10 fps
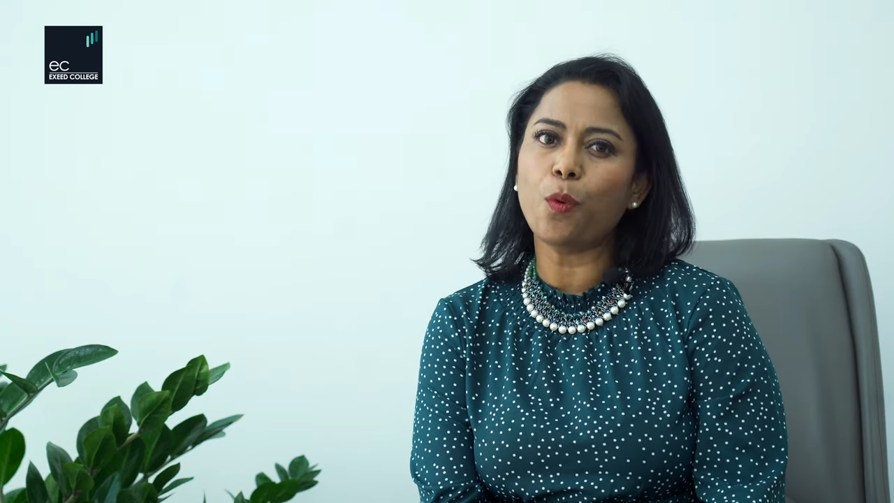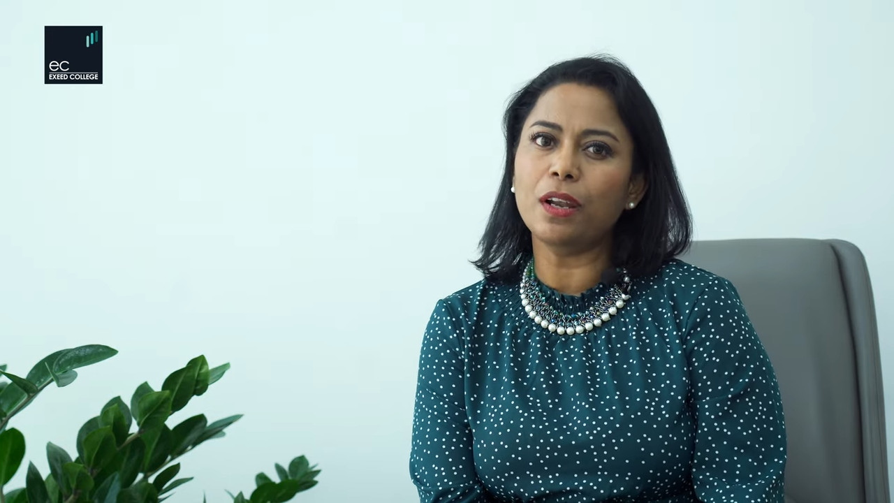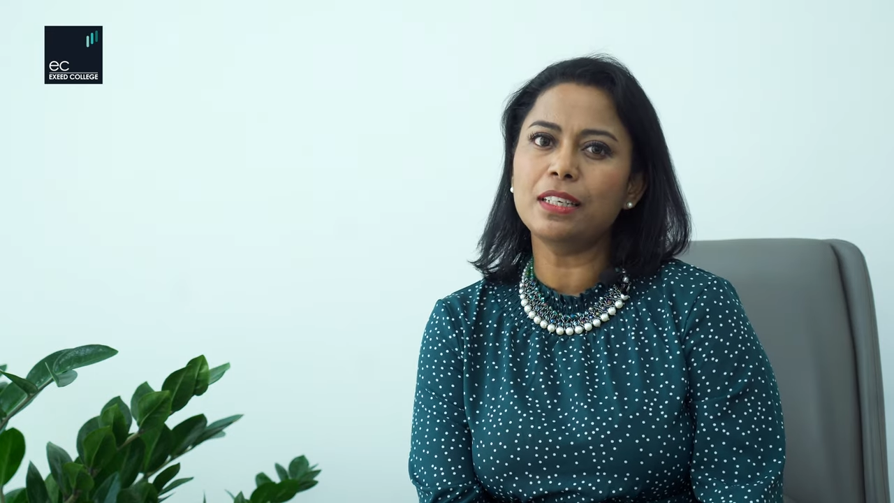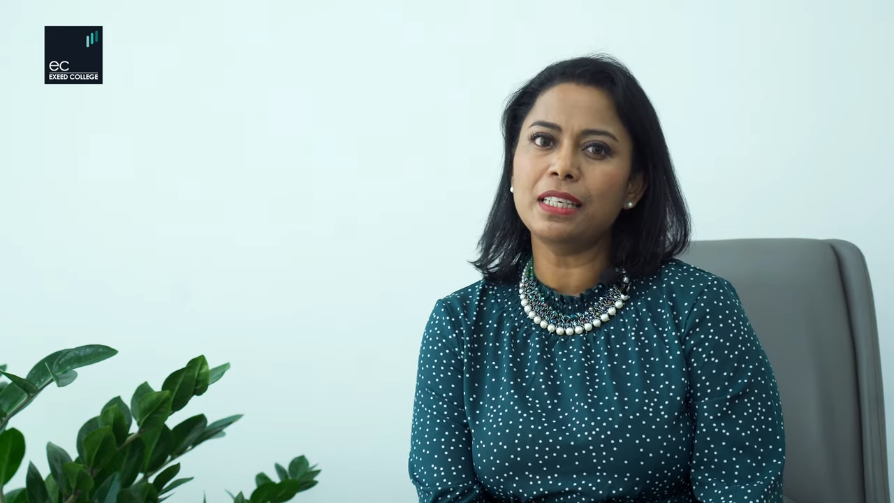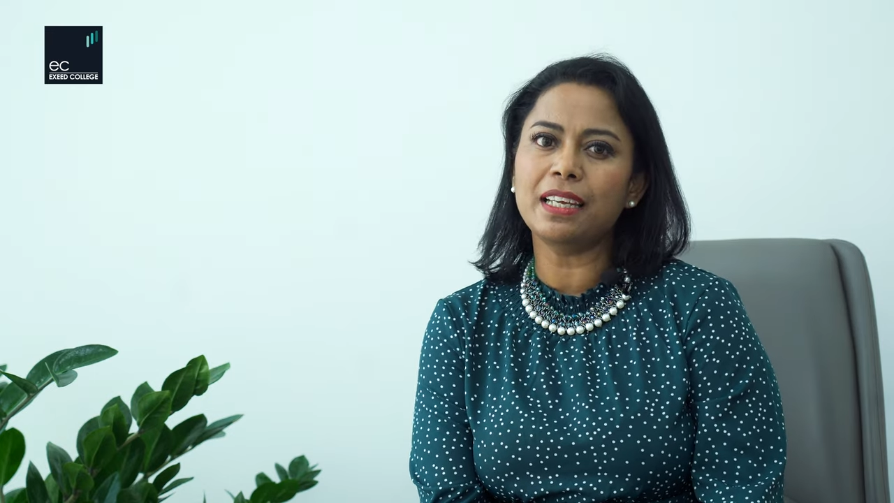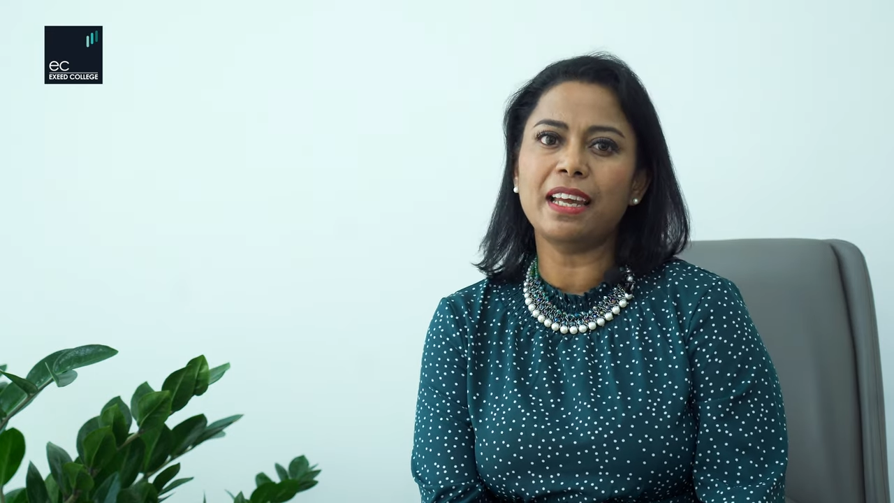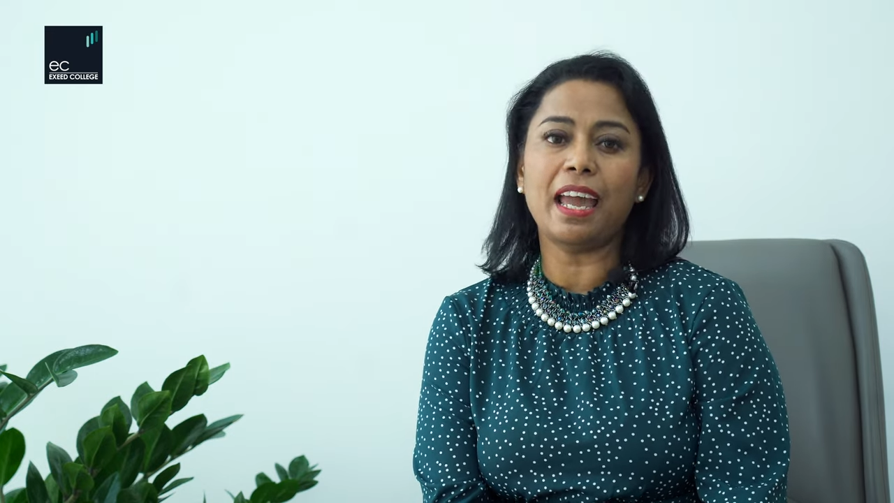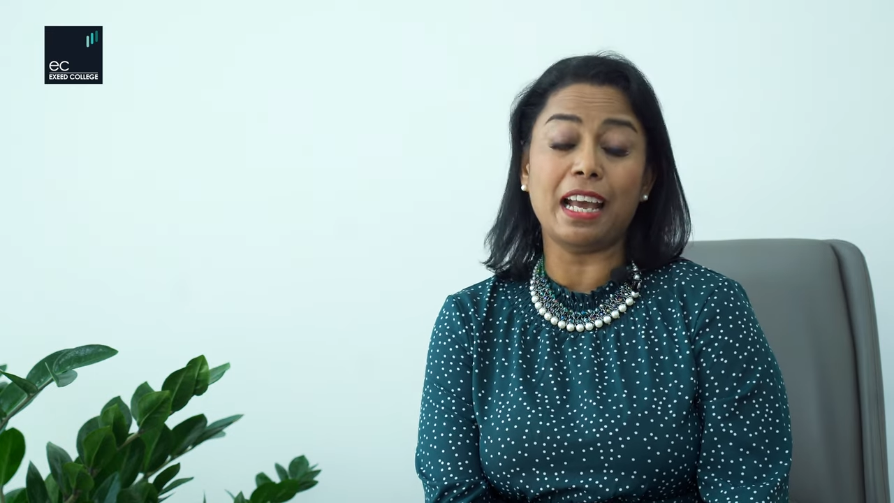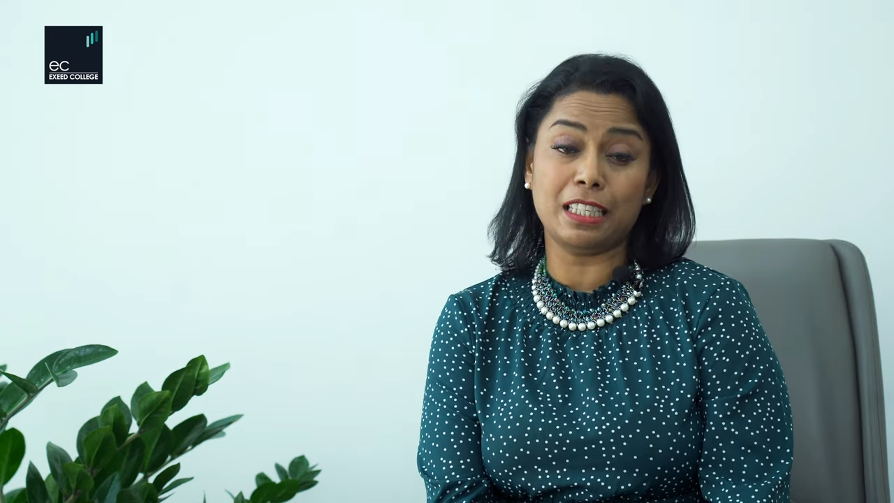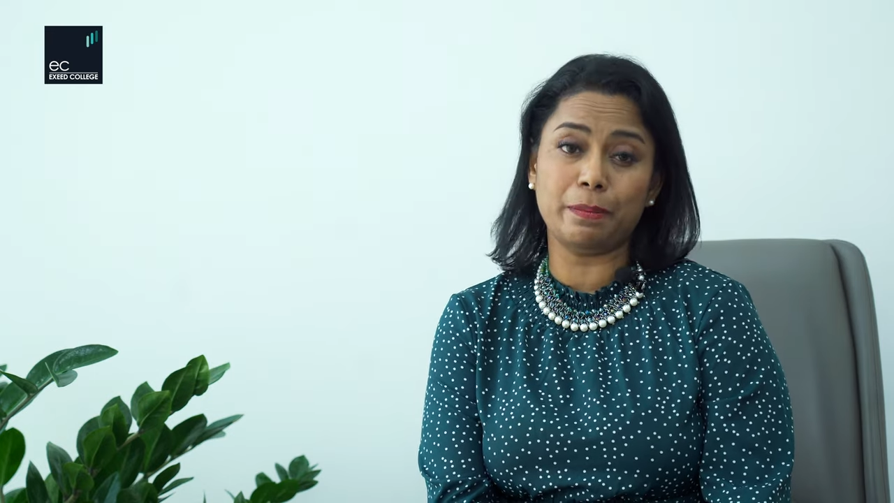quality
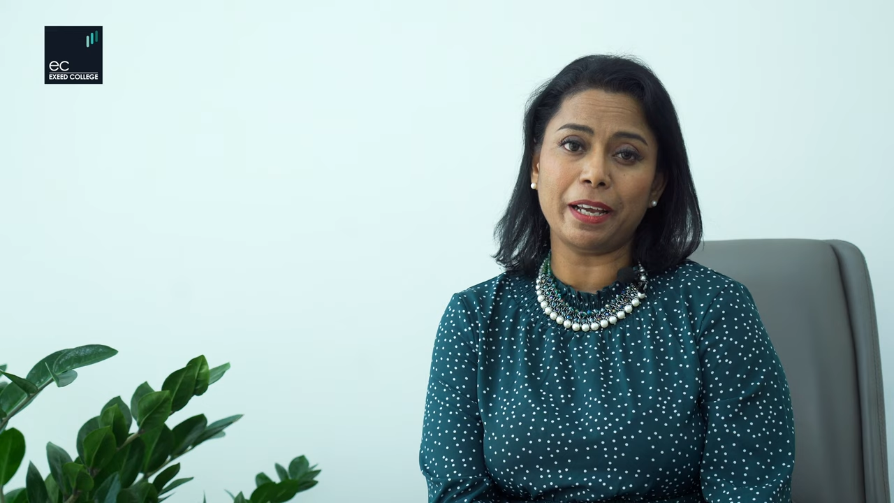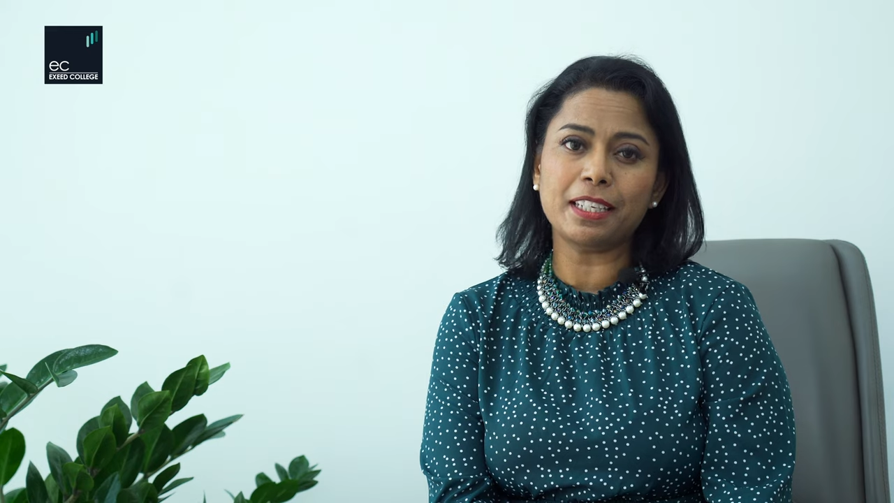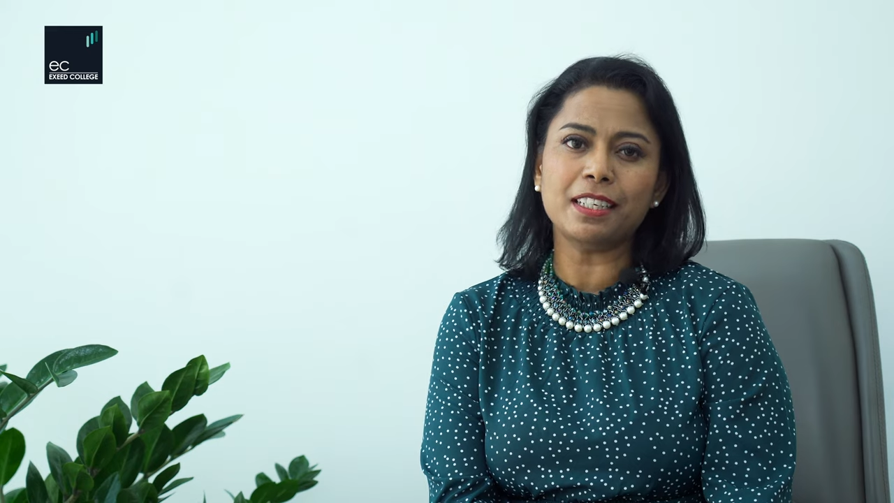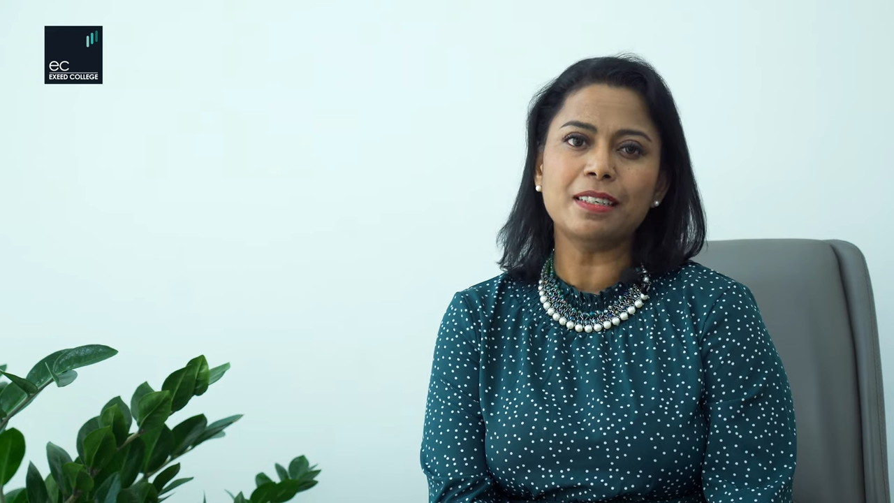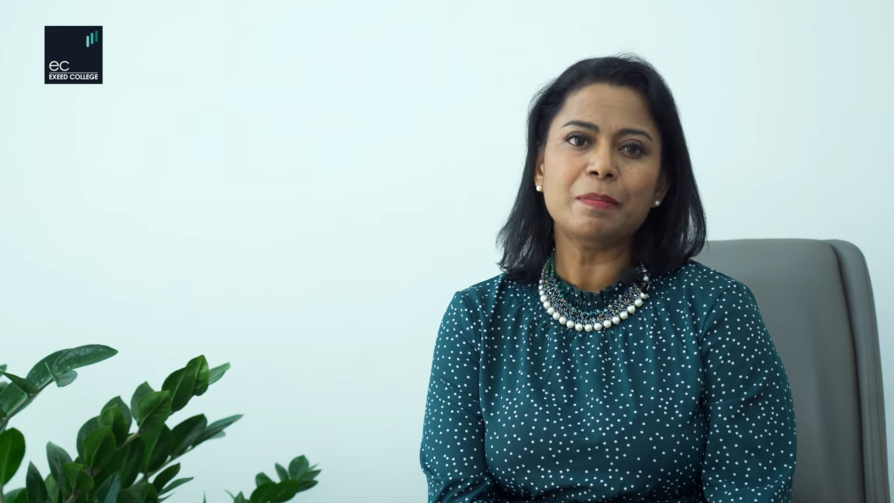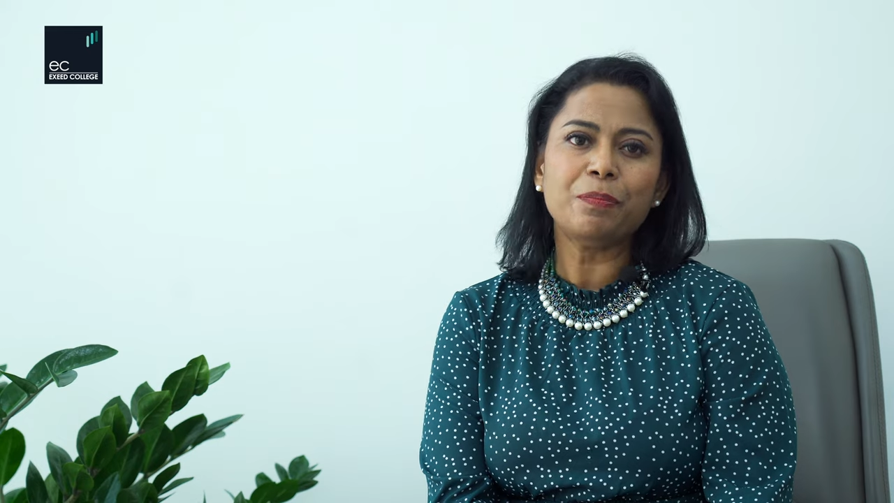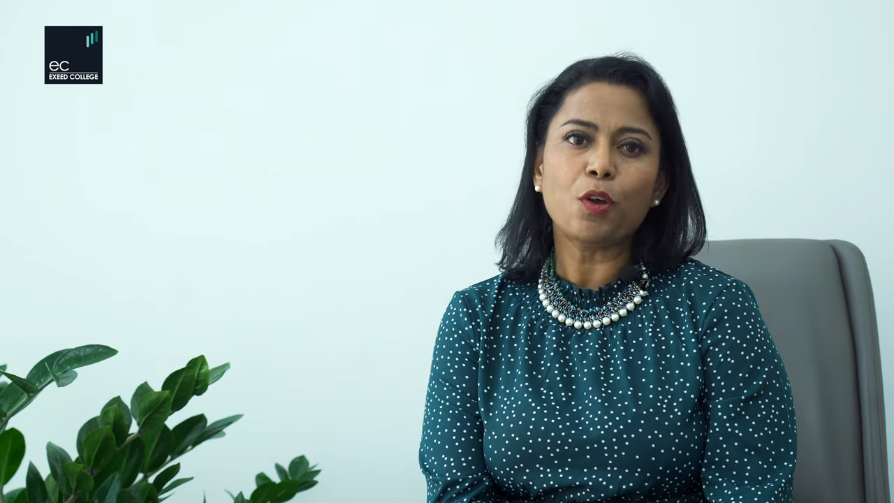expected